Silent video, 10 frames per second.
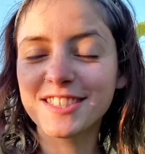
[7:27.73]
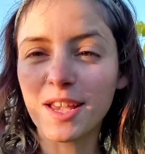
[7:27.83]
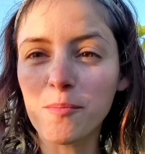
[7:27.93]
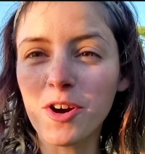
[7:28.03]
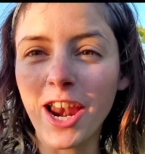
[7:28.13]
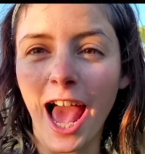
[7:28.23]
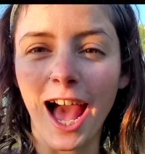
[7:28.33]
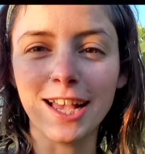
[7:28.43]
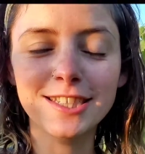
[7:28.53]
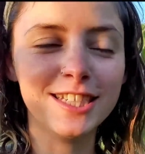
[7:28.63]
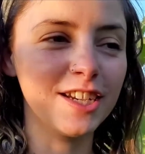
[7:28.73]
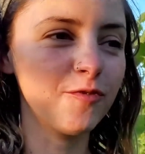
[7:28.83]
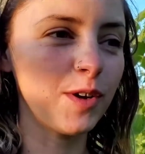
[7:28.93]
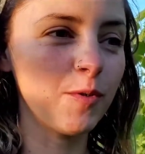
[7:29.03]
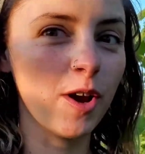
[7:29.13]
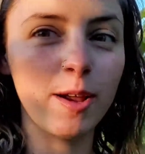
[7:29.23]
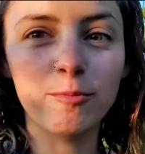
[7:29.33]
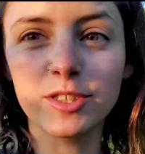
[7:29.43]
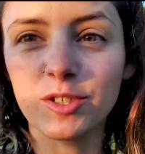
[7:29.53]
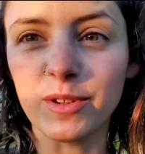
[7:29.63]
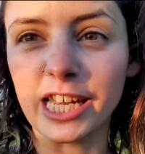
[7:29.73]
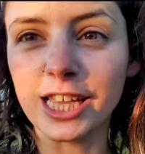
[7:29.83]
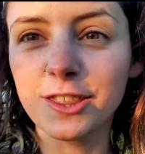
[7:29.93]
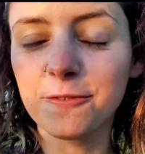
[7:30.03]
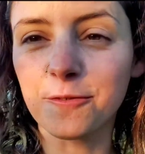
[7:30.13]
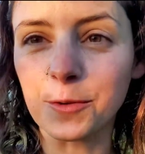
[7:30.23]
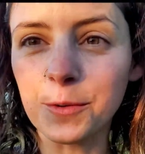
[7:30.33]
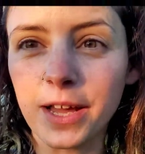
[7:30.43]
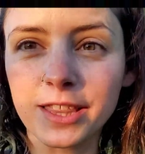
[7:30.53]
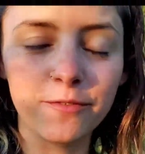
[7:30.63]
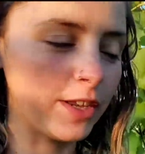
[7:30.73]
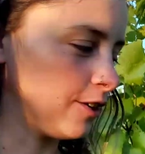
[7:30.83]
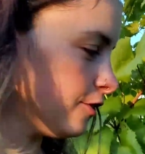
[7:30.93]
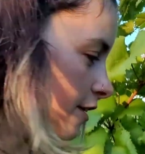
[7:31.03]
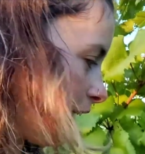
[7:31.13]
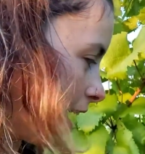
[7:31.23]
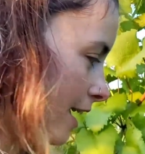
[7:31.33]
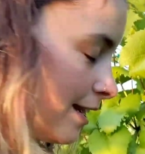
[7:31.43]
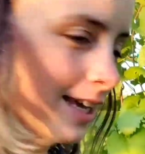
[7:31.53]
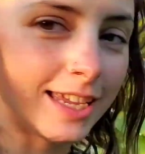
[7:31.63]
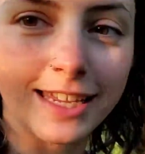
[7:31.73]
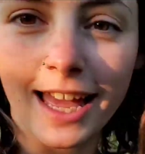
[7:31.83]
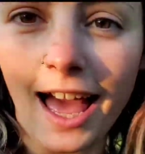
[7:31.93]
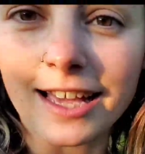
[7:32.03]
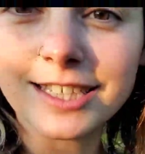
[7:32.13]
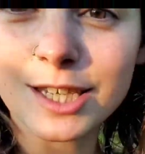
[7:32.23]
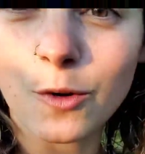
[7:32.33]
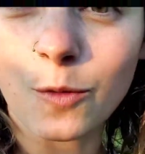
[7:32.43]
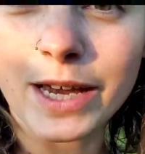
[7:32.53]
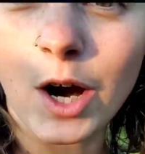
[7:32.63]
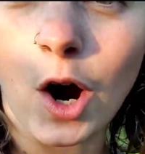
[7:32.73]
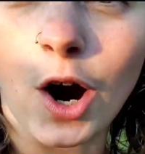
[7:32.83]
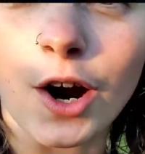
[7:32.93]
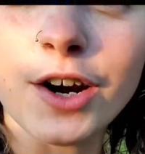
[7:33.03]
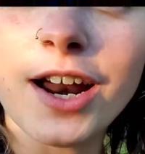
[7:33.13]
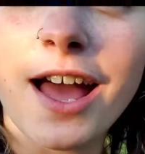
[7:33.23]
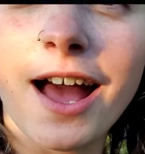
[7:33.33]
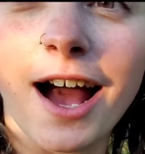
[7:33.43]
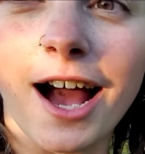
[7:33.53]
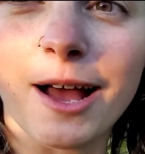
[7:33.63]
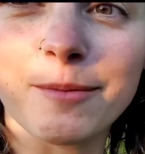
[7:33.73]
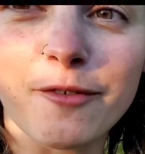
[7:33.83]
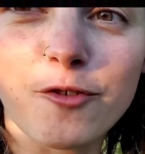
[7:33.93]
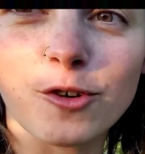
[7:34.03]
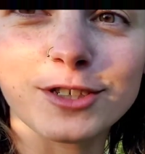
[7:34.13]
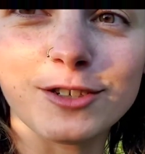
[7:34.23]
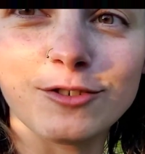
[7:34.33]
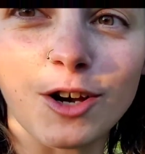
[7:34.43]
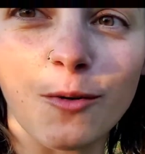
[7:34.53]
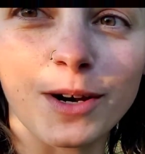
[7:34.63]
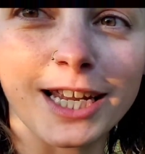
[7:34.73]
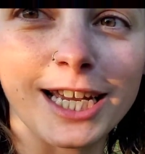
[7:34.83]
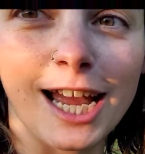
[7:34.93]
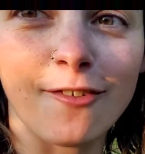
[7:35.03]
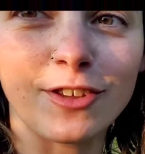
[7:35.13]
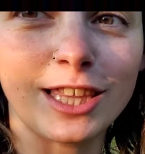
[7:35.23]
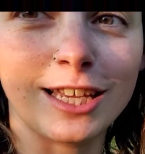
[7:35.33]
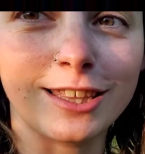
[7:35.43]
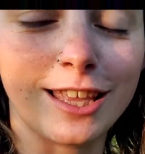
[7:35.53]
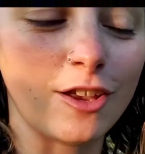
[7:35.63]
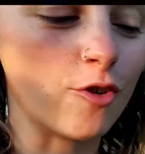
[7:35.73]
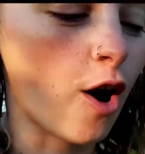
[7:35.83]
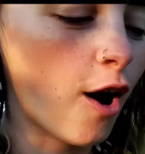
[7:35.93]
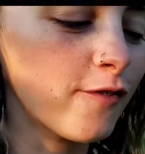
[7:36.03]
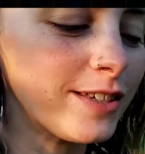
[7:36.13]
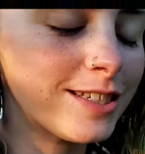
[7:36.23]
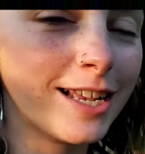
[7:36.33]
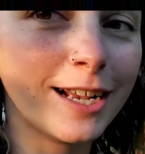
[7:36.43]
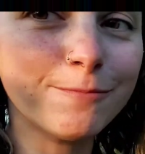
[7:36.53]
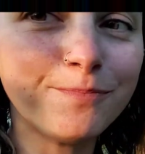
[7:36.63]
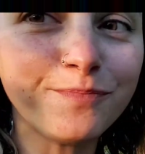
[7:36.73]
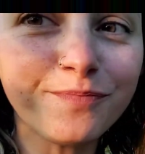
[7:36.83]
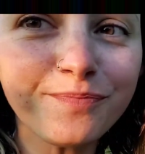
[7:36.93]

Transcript: Someone asked if we were able to eat the fruit at the vineyard, and yes, we are. Um, of course, you don't want to eat everything that you're harvesting,